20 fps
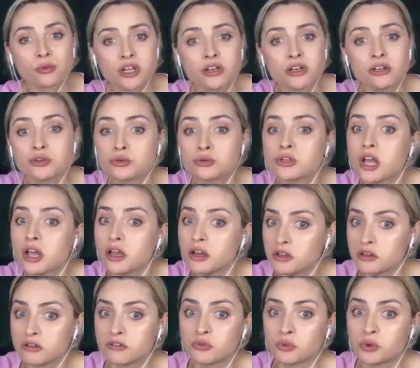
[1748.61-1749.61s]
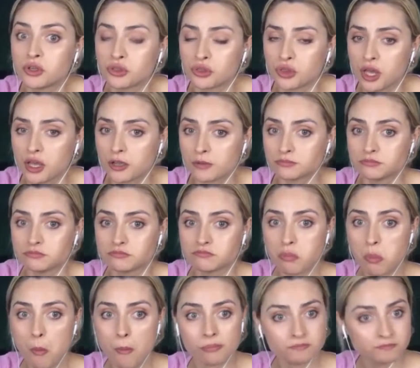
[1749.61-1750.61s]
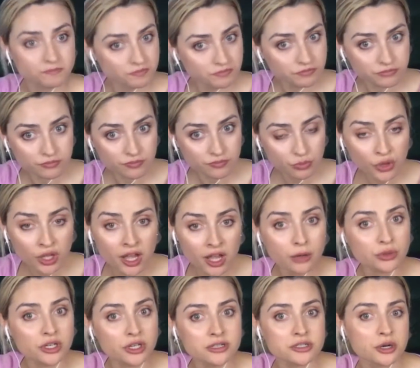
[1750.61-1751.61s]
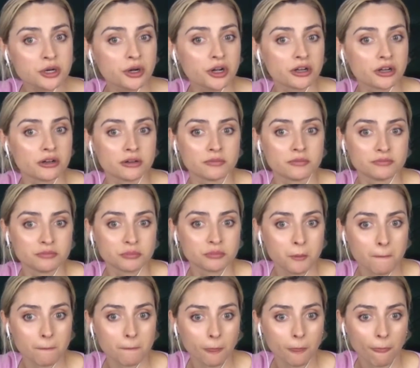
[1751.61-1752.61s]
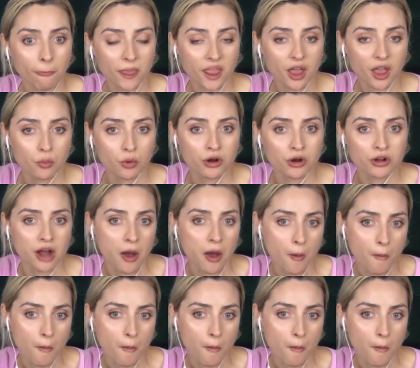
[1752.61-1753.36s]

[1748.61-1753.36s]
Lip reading: creative with like how things are going to work now.